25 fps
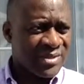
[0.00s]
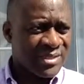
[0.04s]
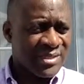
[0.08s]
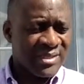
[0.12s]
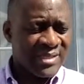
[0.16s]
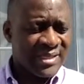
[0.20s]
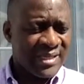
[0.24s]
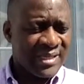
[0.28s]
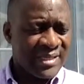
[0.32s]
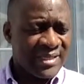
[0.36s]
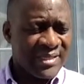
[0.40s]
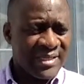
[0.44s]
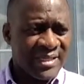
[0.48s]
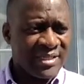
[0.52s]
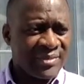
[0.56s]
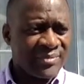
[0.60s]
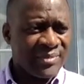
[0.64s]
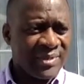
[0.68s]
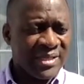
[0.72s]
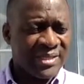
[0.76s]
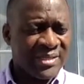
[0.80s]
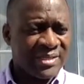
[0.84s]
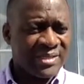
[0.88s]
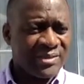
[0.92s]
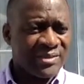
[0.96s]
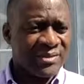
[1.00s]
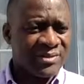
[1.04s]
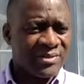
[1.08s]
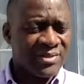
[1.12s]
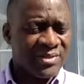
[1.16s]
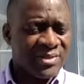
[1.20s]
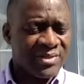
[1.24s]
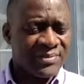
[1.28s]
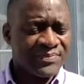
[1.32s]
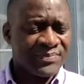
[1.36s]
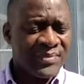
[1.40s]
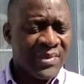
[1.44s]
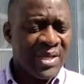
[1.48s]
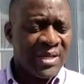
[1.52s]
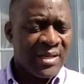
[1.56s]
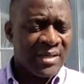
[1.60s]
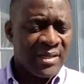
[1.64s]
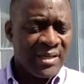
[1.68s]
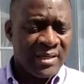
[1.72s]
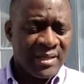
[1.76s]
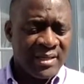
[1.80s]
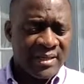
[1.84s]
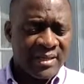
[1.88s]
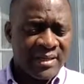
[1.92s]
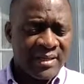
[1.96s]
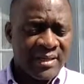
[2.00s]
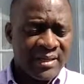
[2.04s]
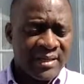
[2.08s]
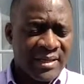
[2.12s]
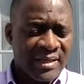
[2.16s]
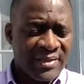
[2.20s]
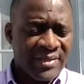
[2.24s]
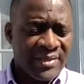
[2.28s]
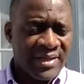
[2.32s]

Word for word: These are innate particles mm -hmm.